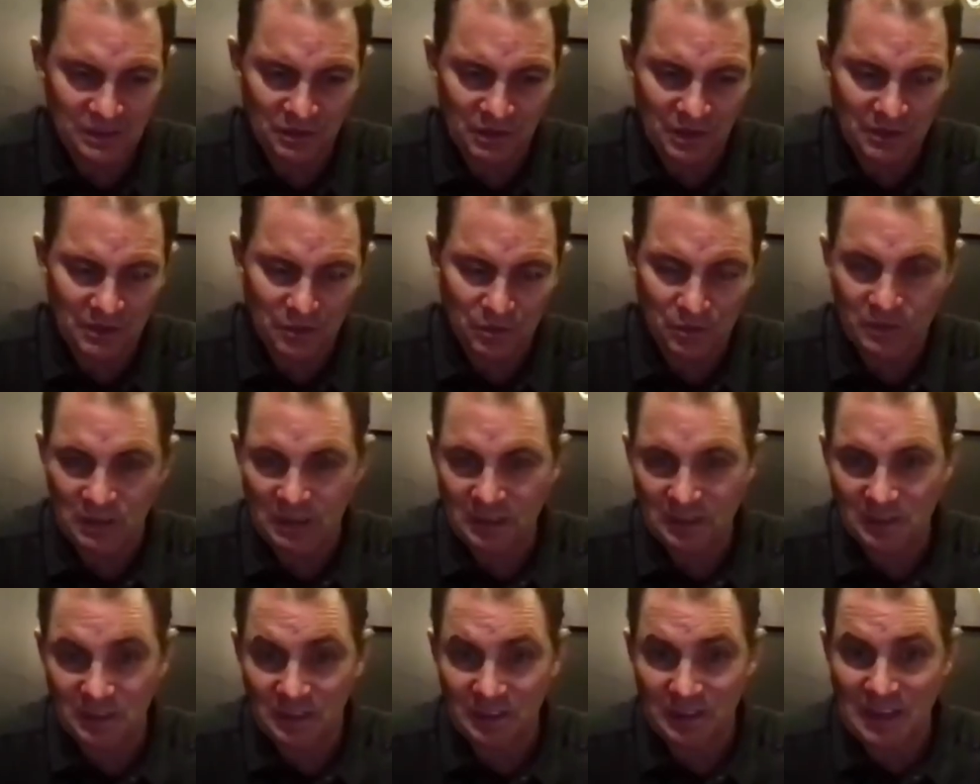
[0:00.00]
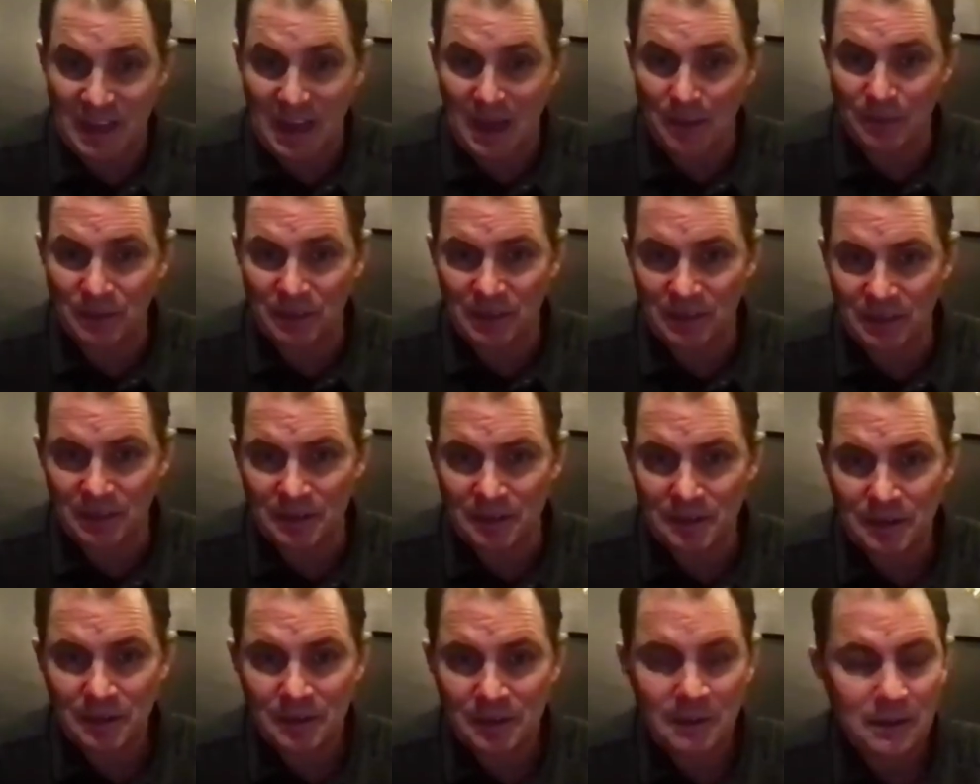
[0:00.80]
I drew things on a
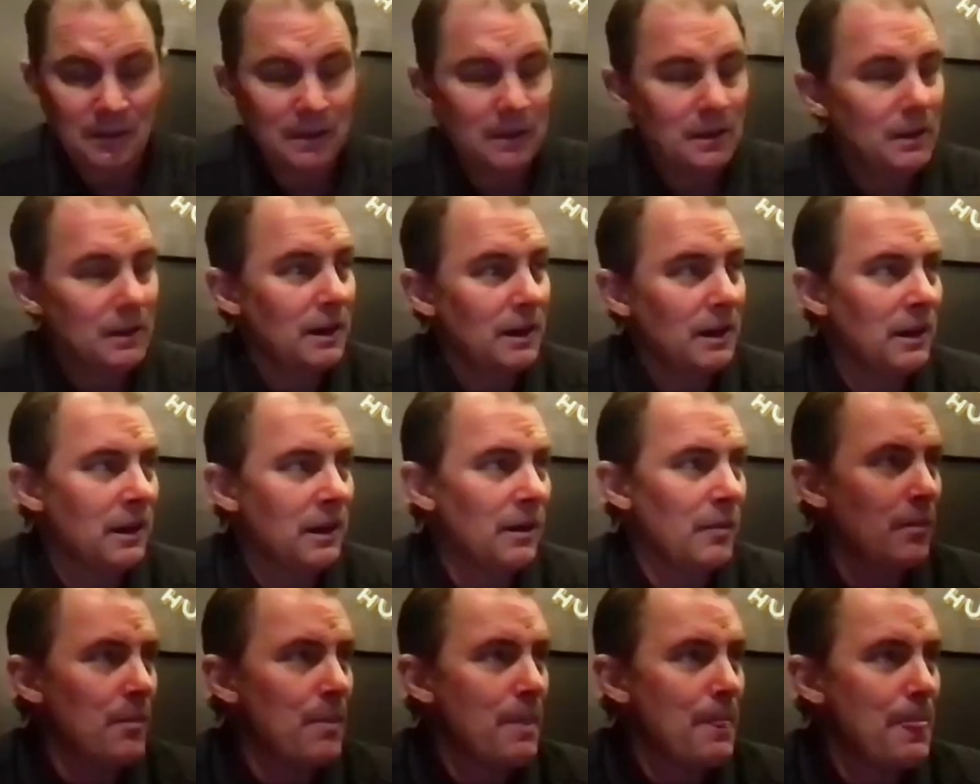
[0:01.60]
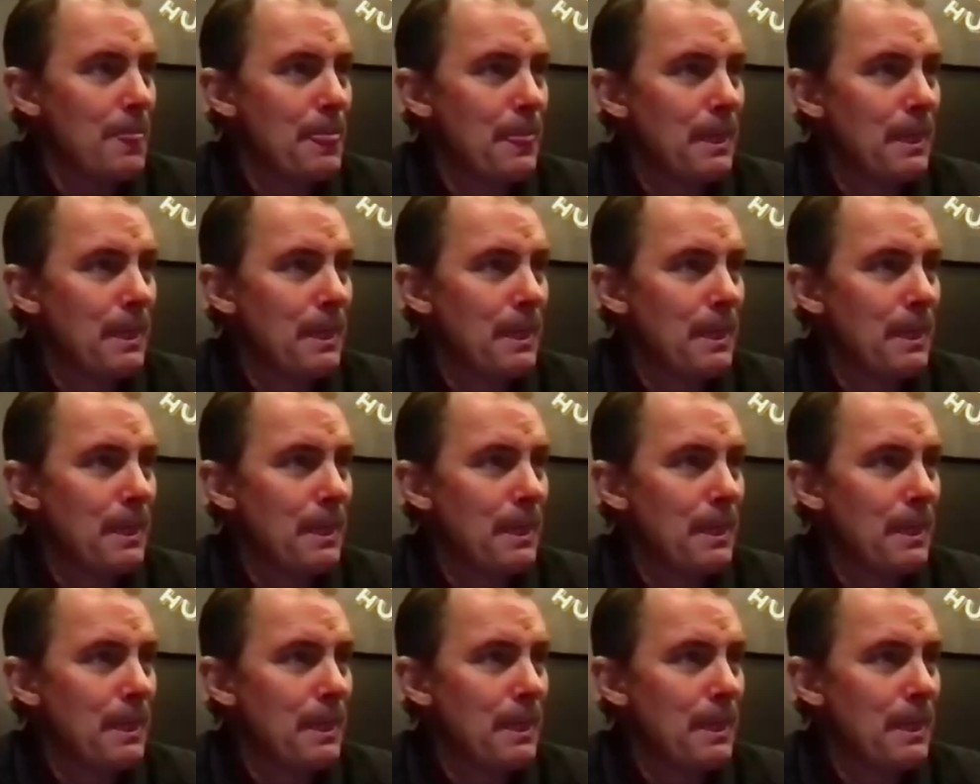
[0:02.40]
napkin.